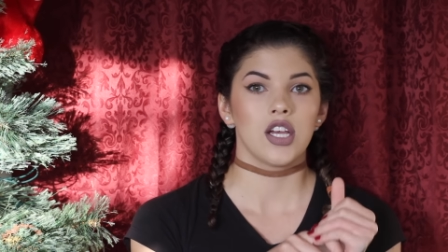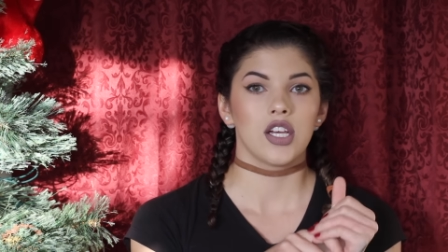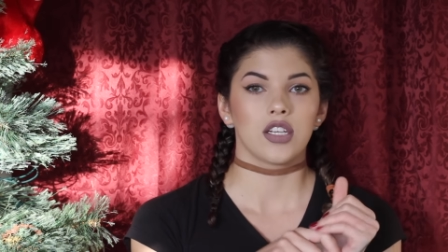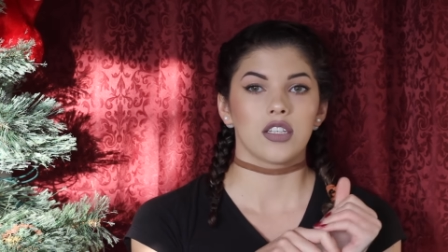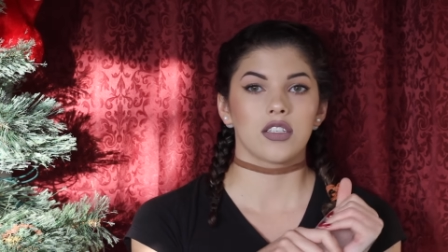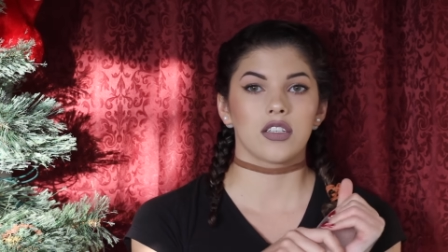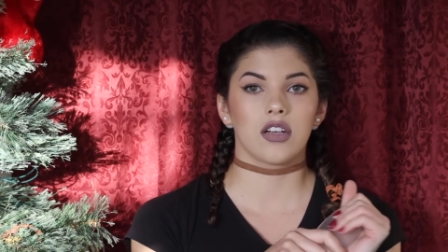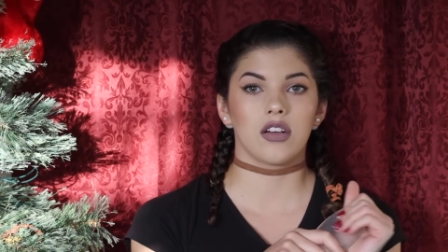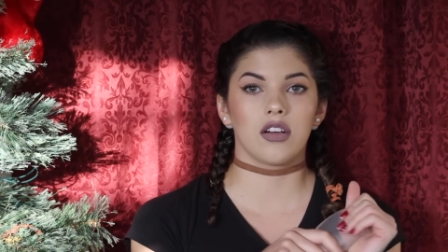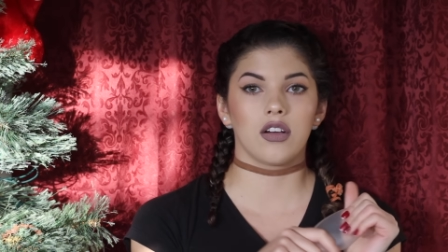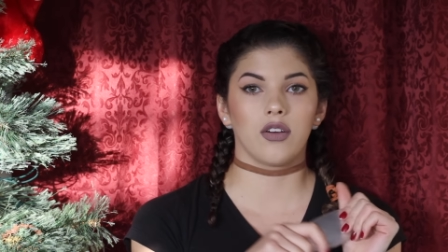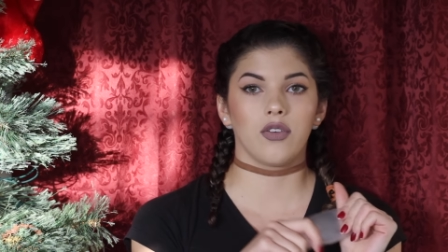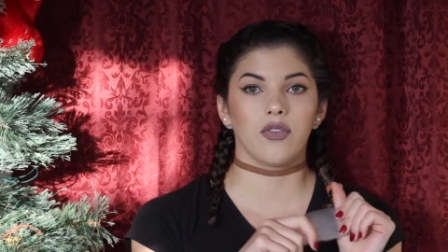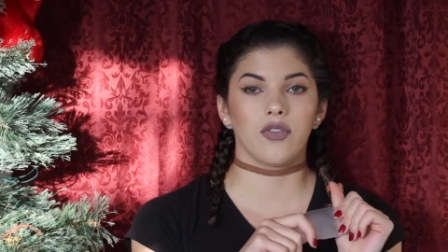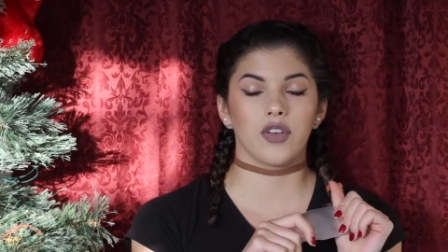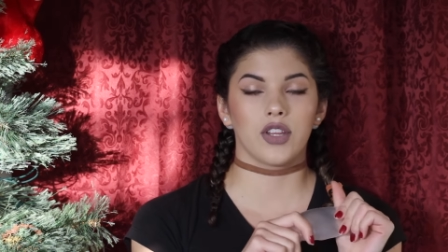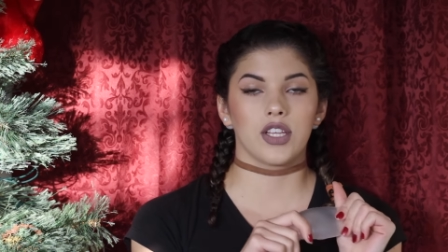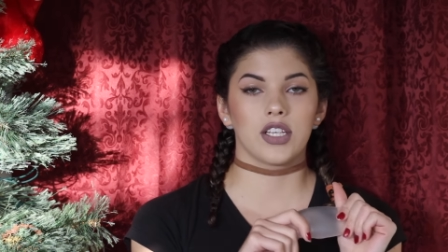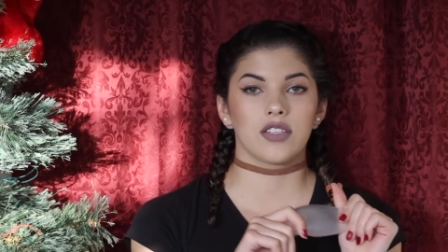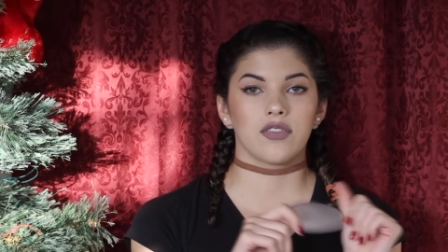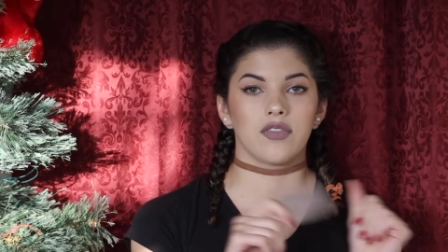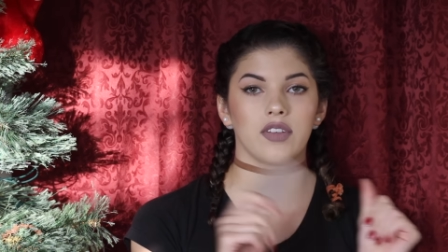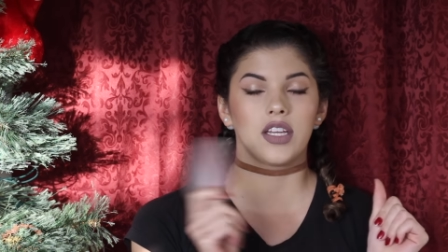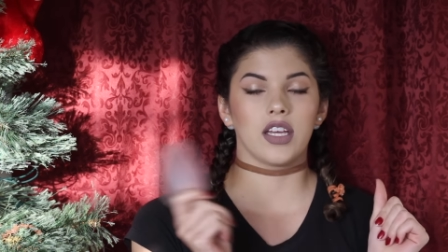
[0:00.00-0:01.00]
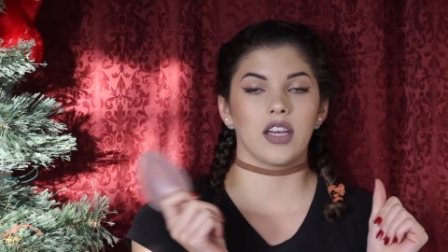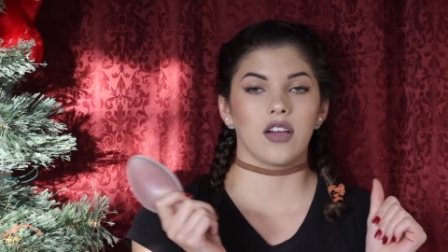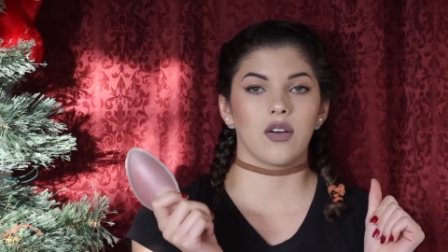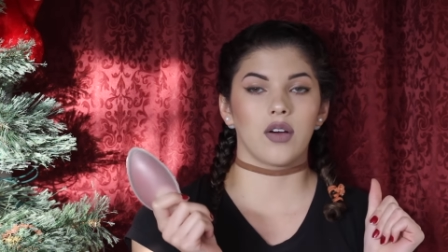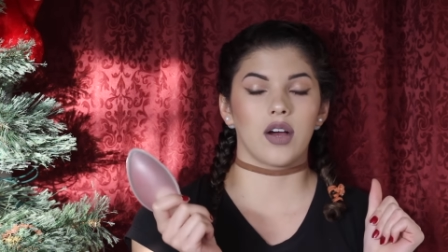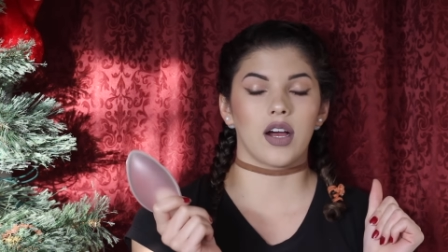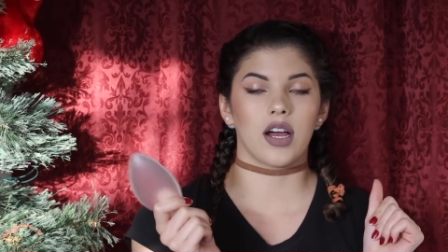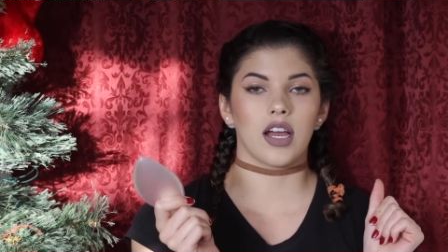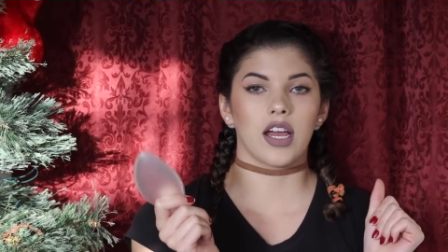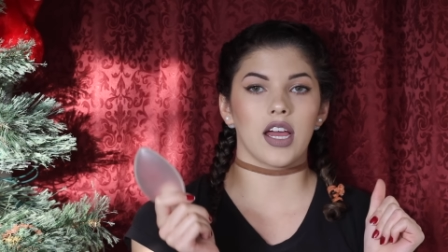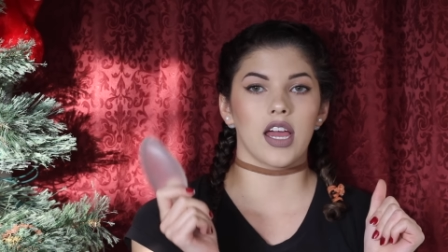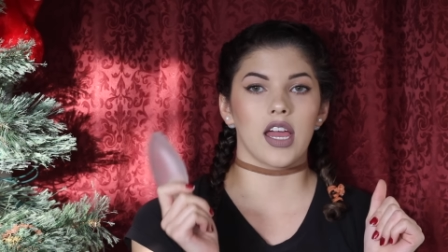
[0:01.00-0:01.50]
So for this video,
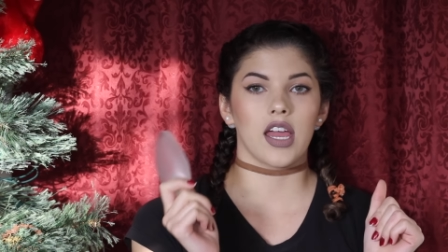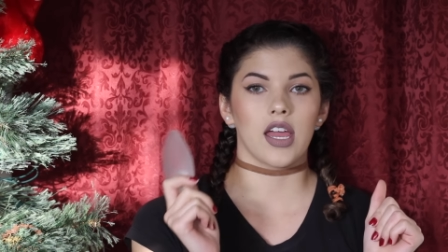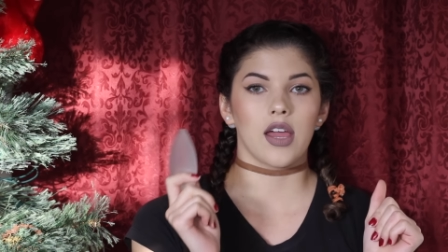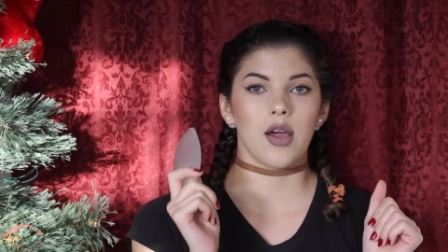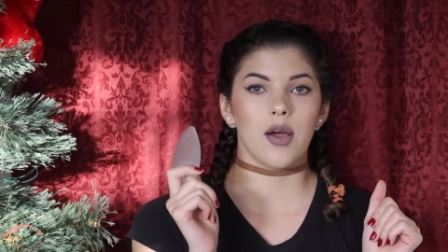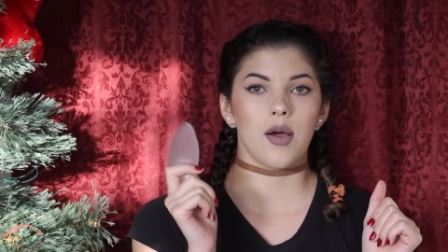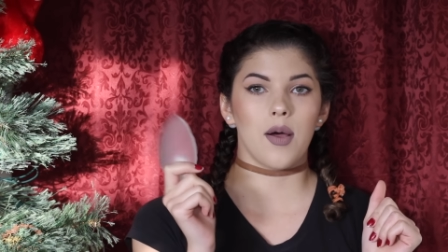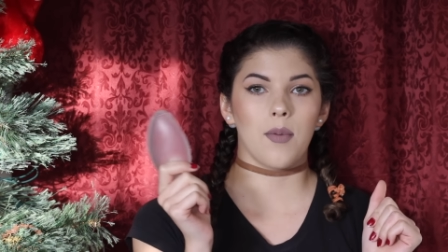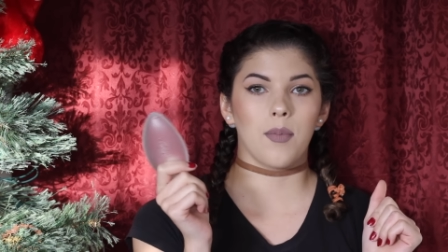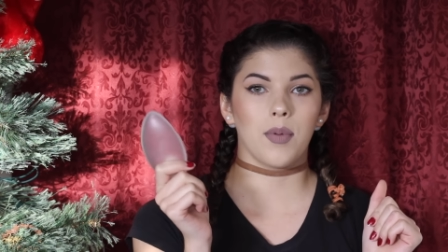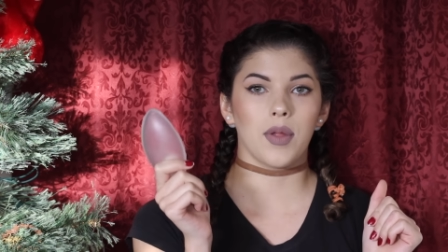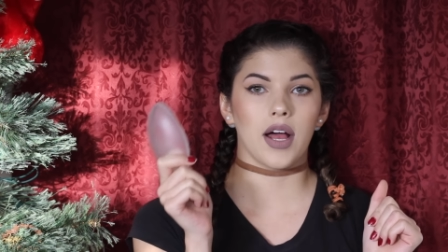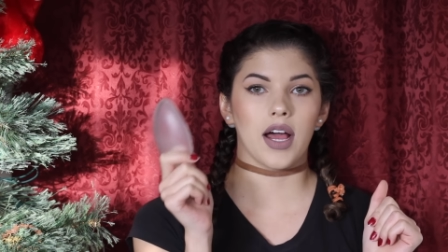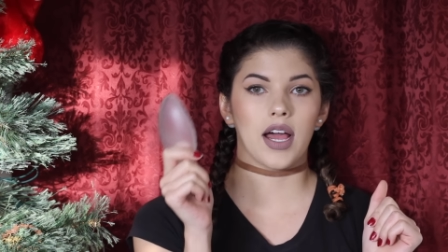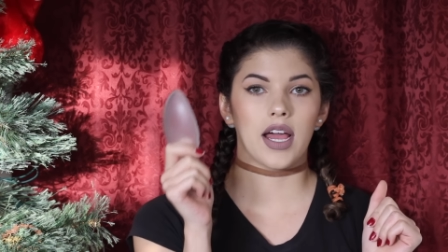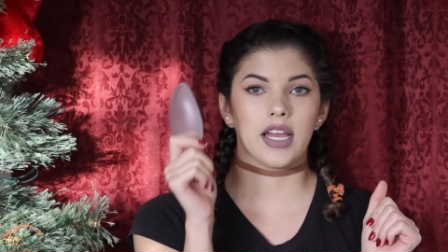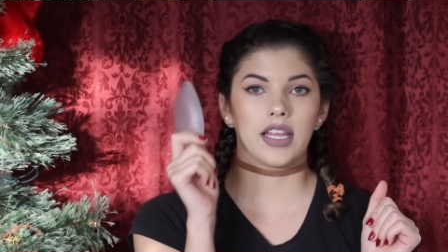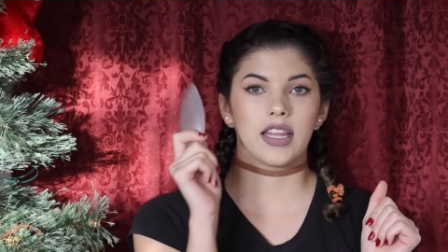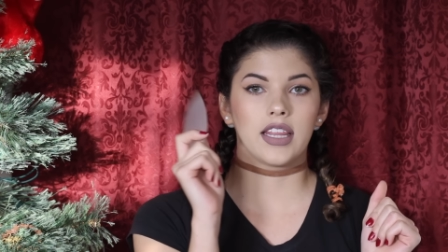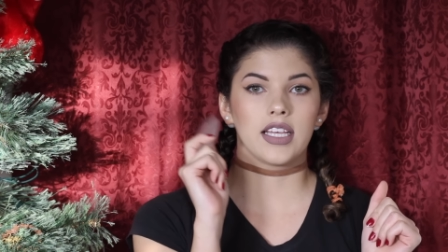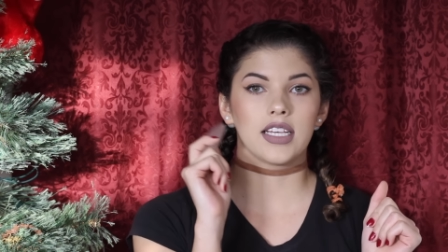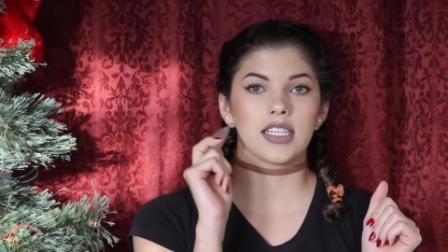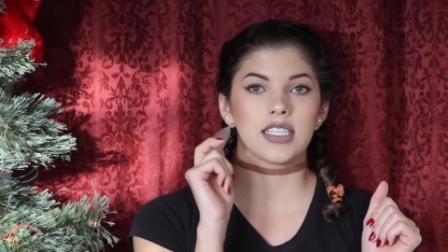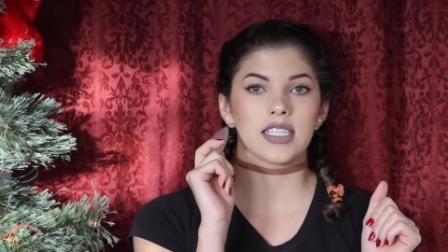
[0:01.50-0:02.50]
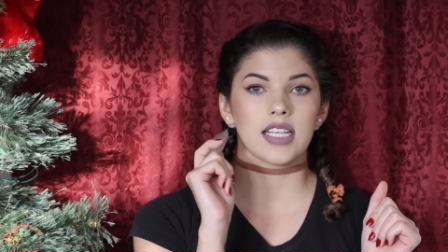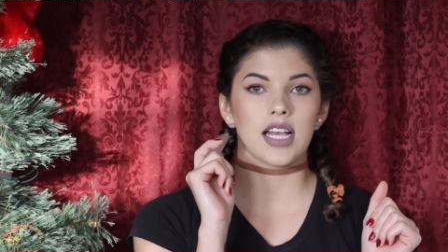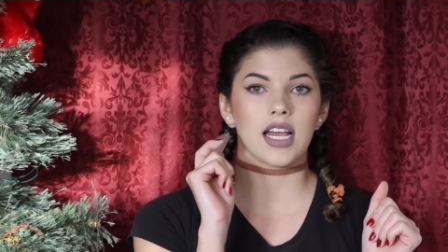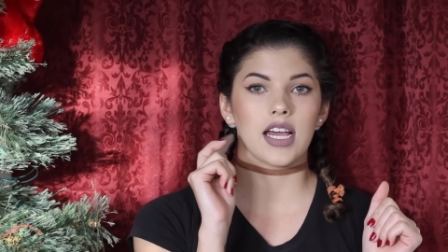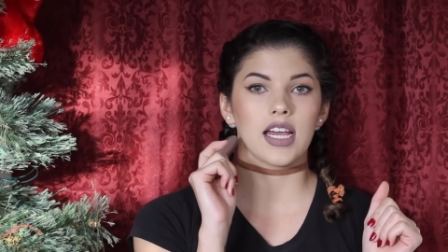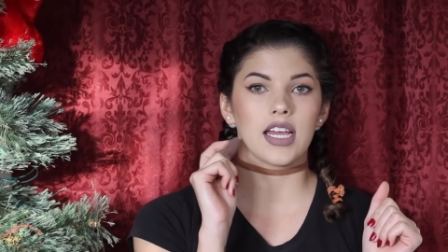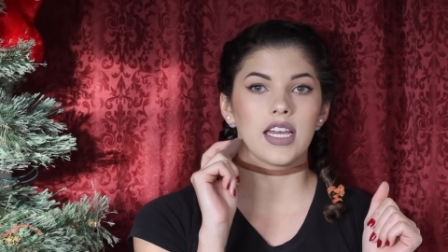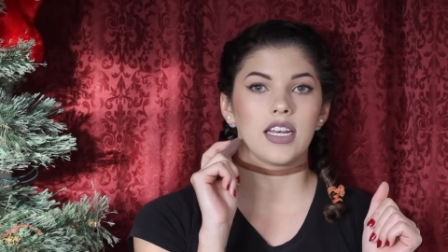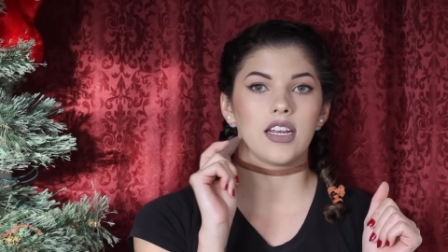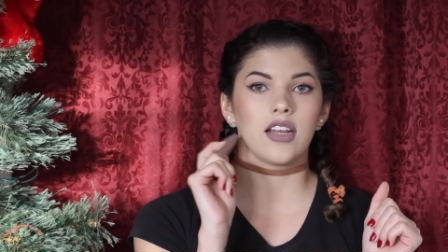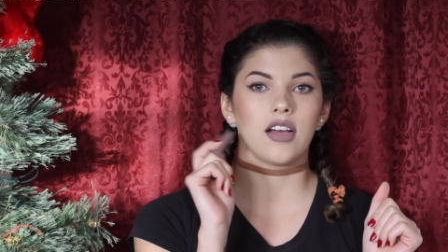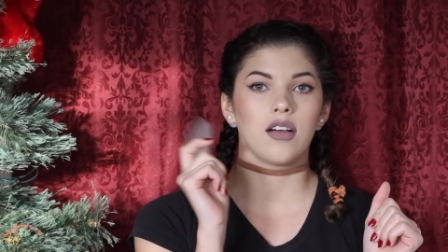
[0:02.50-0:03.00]
I applied this
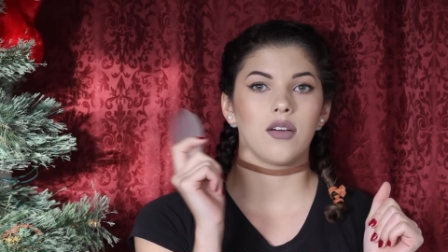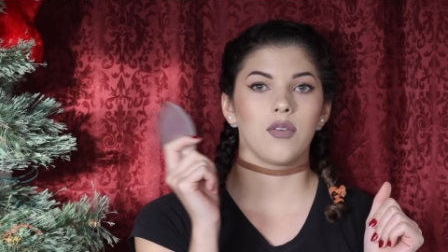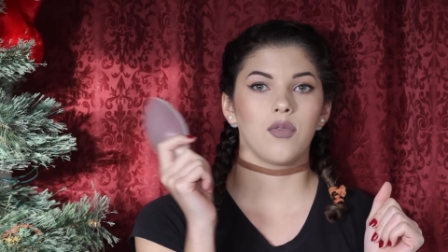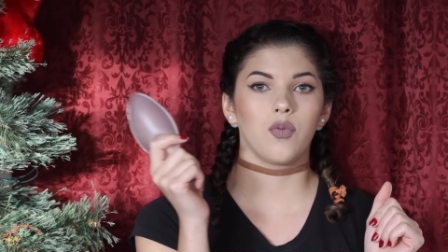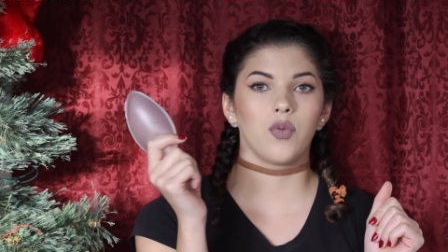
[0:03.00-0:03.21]
side